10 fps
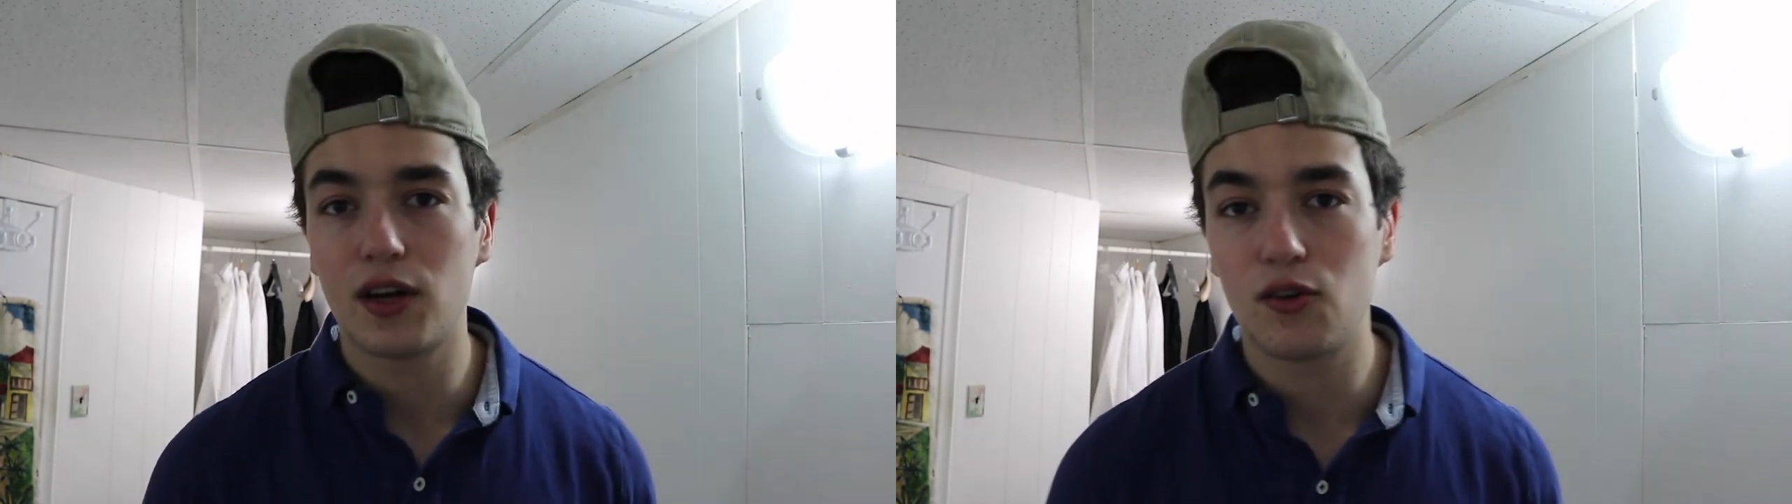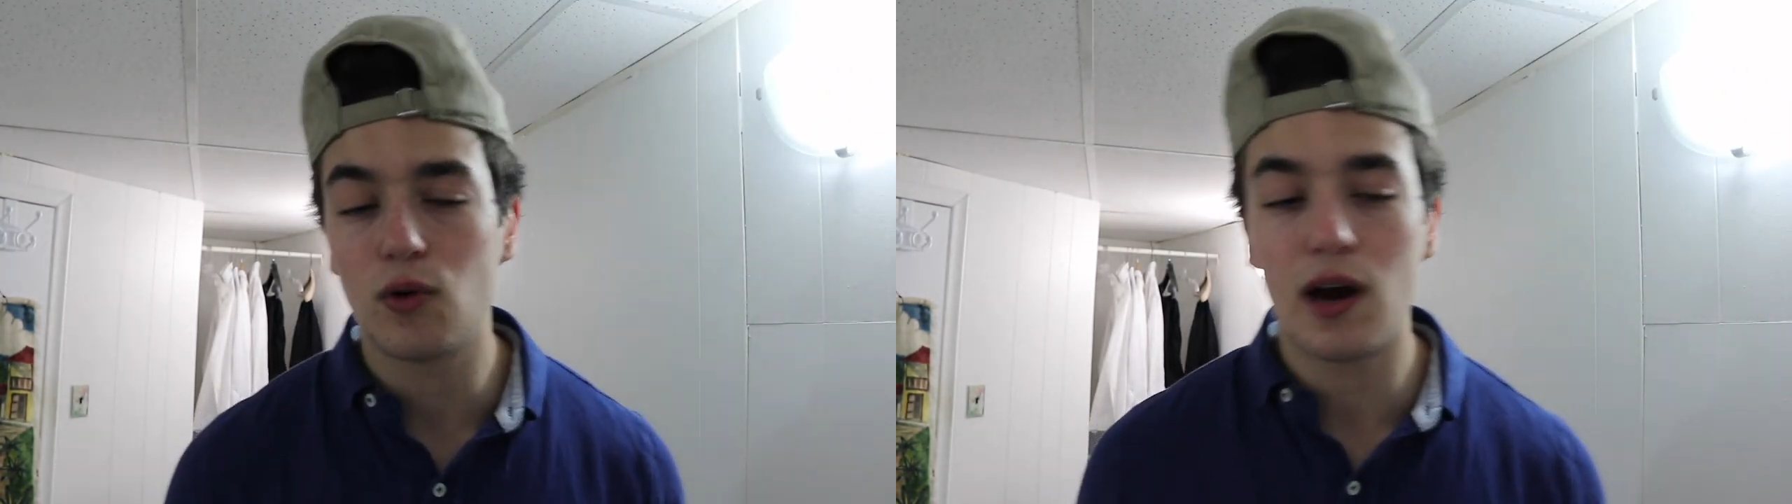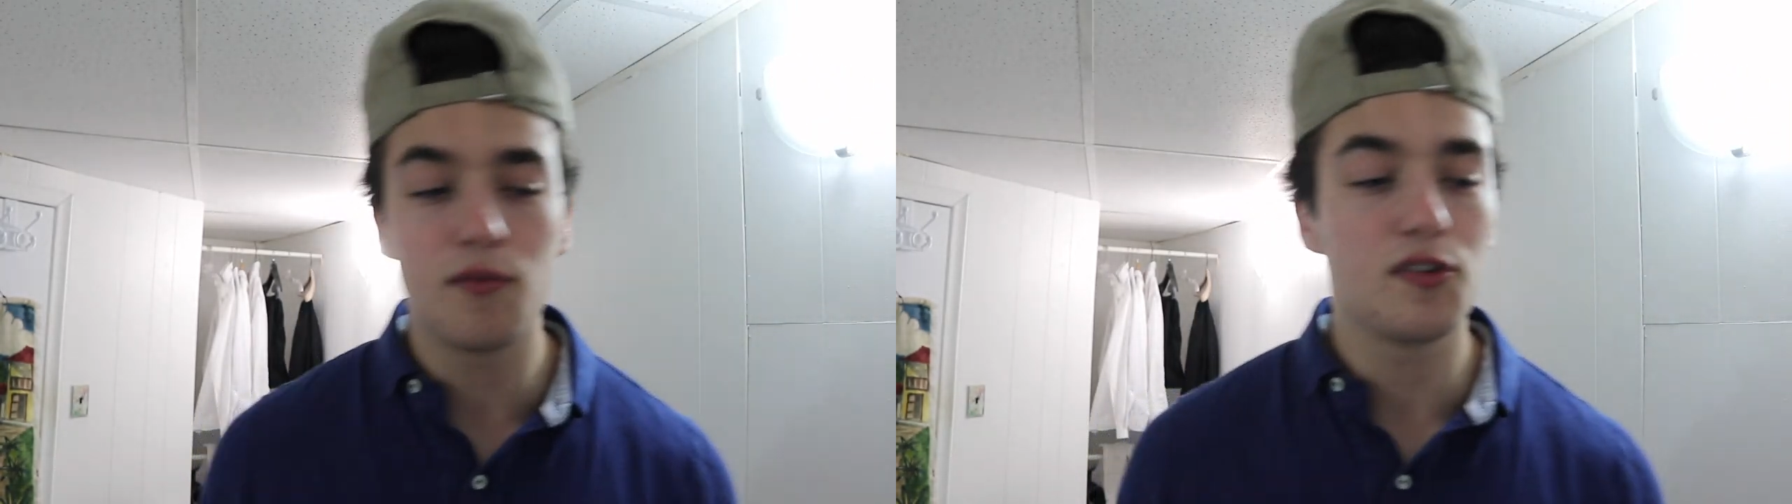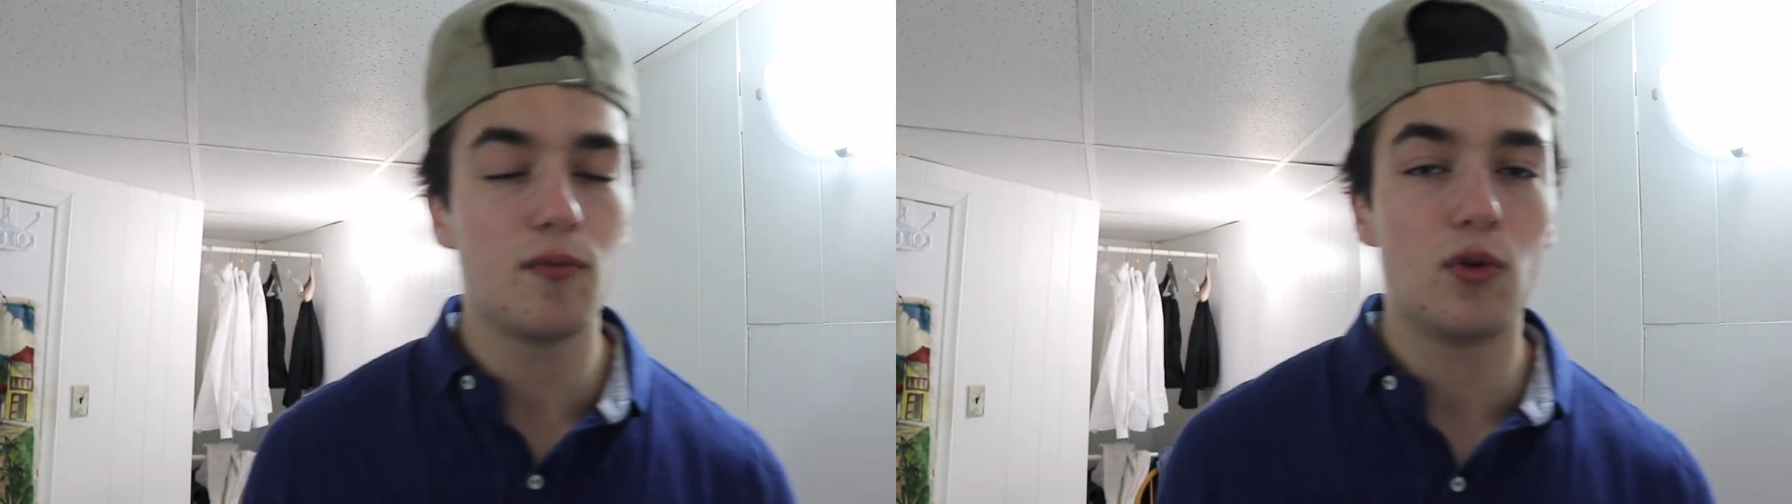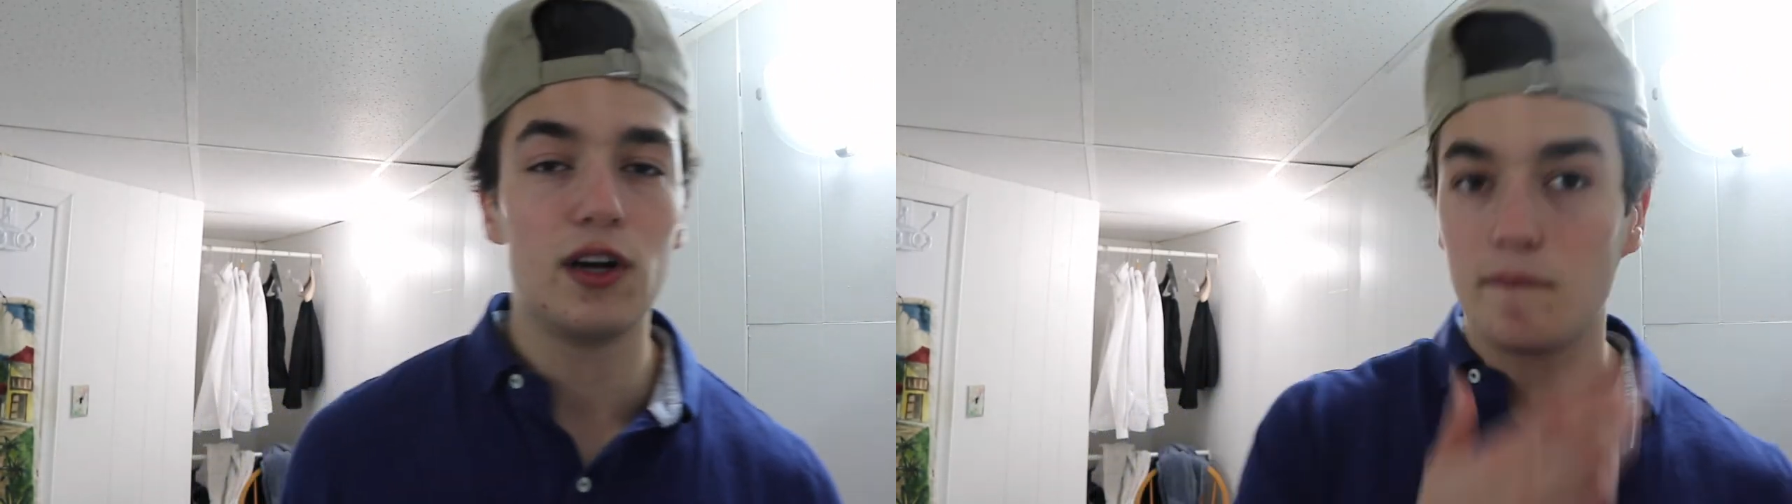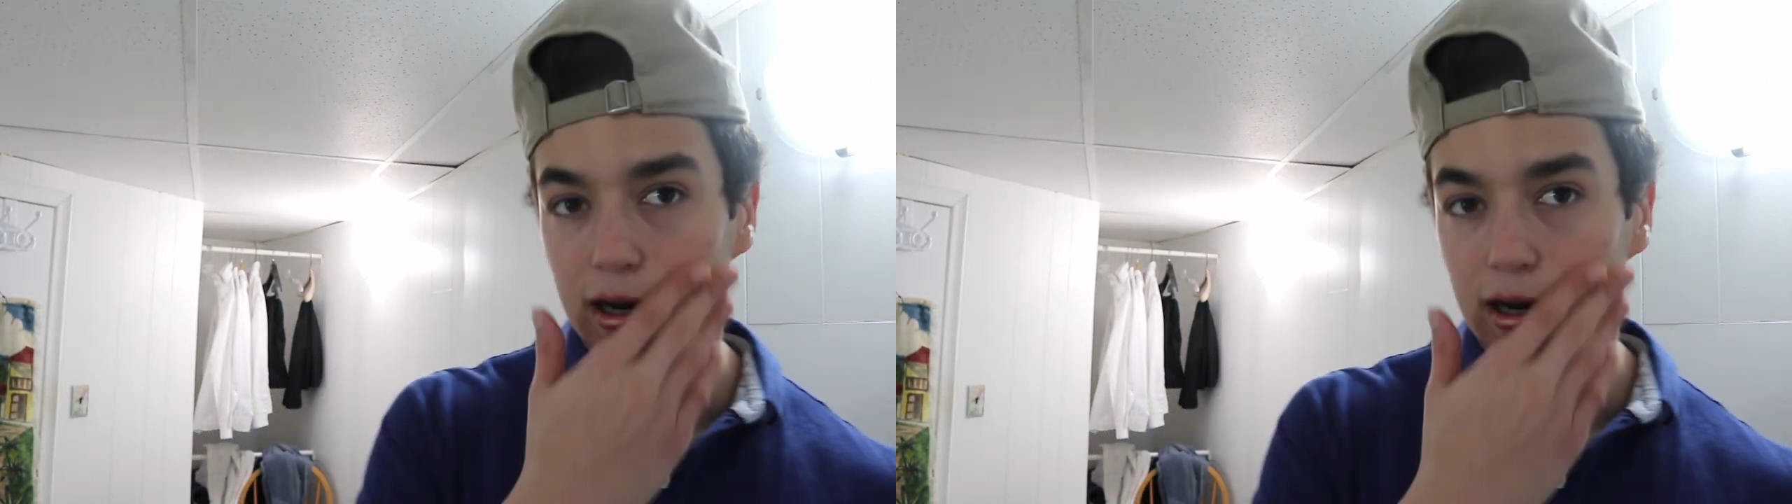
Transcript: I do have some weights.